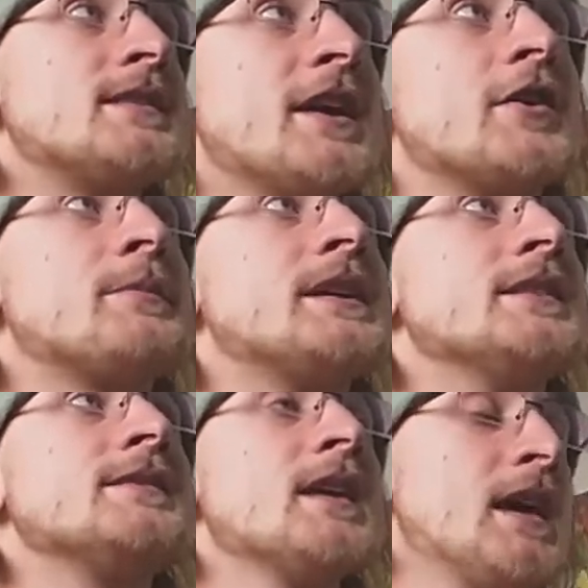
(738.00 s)

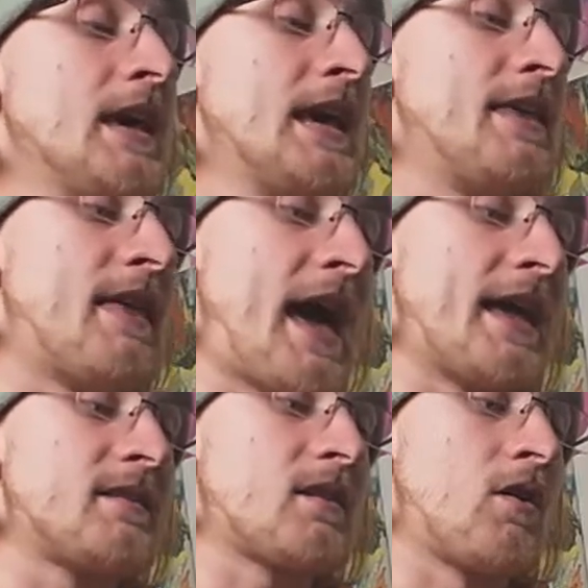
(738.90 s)
therapies
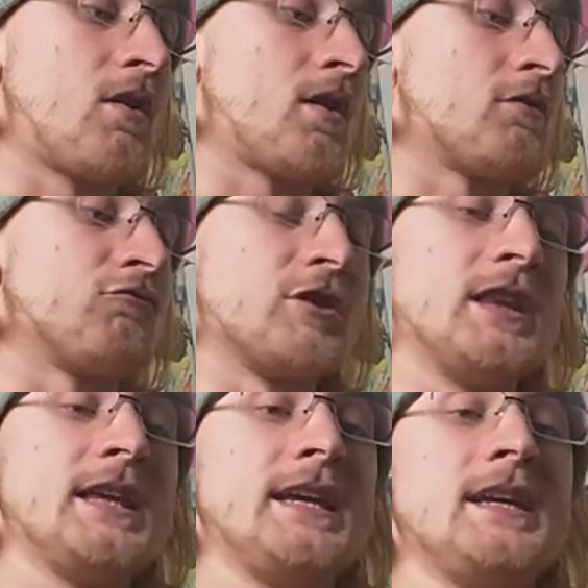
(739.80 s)
that are
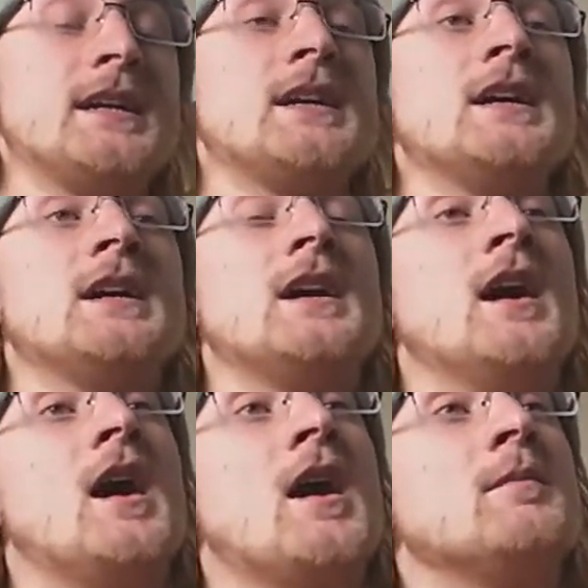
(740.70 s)
really
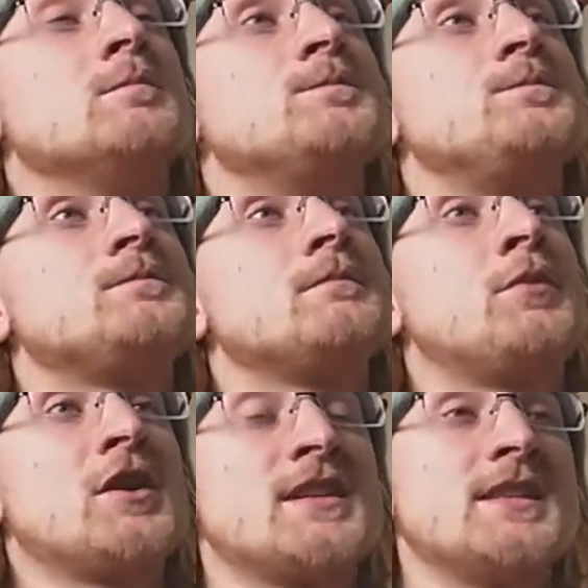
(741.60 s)
um,
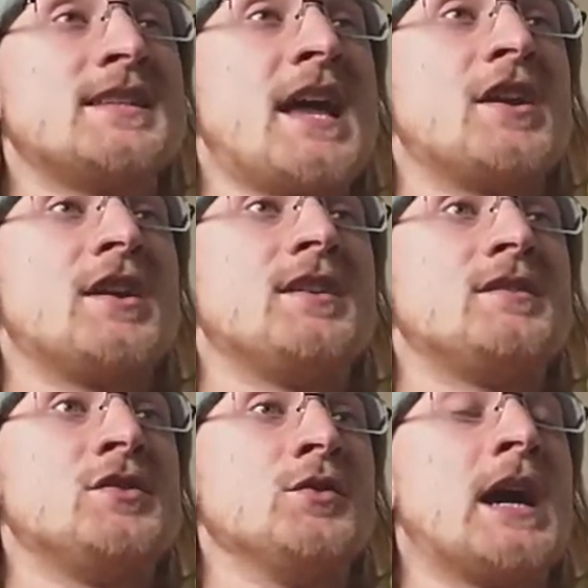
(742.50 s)
person centered
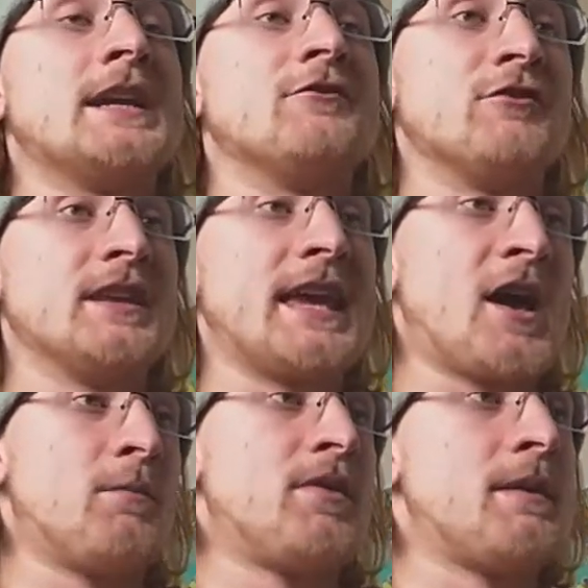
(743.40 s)
to kind of really
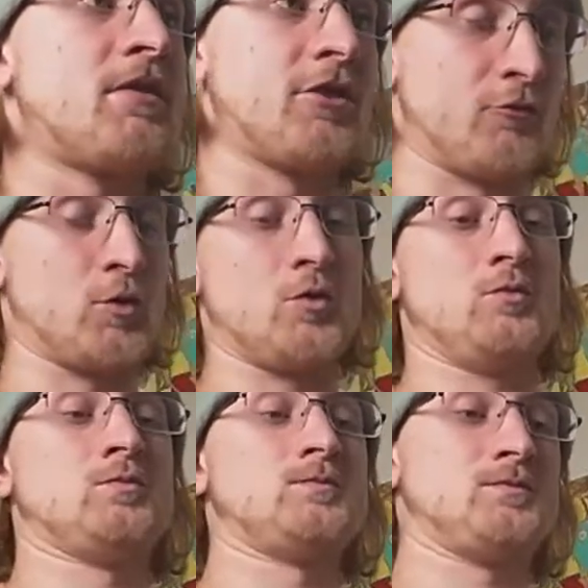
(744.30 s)
help them through
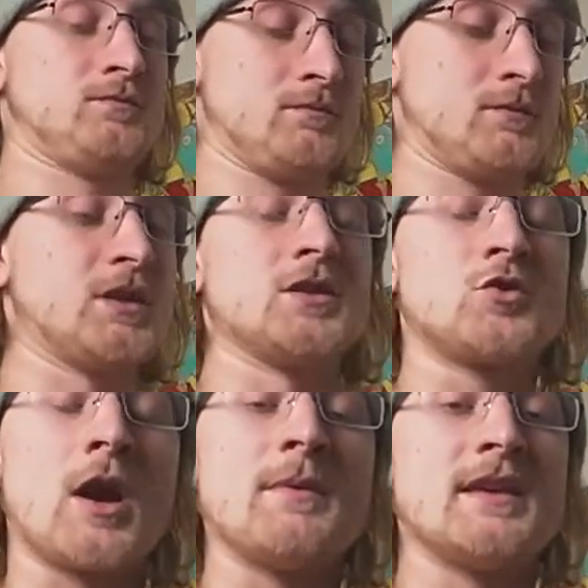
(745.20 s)
the
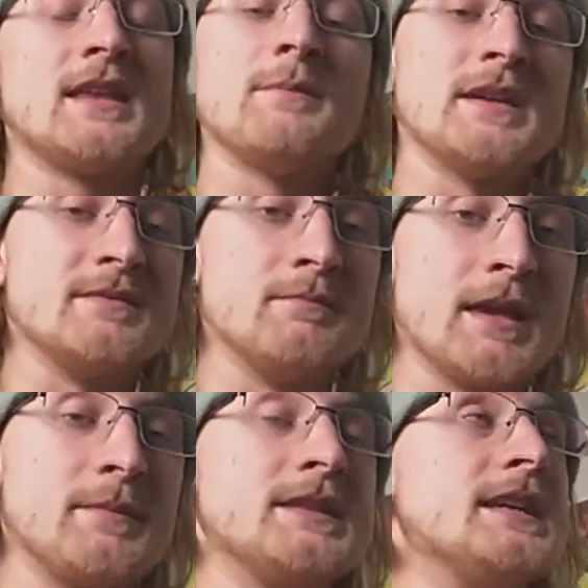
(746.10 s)
trauma that they
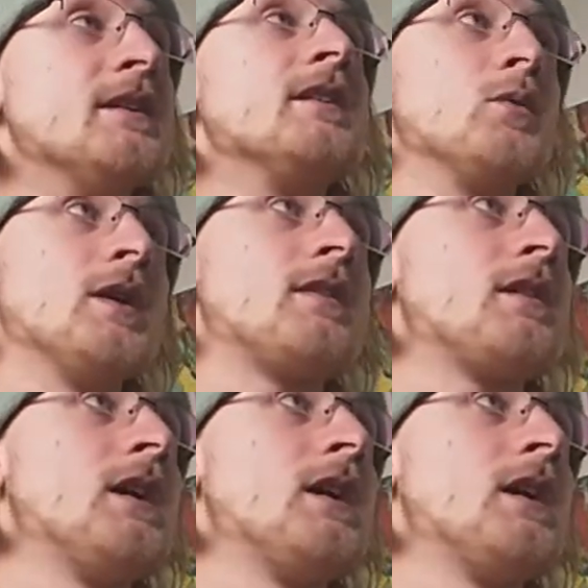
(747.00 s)
may be dealing with.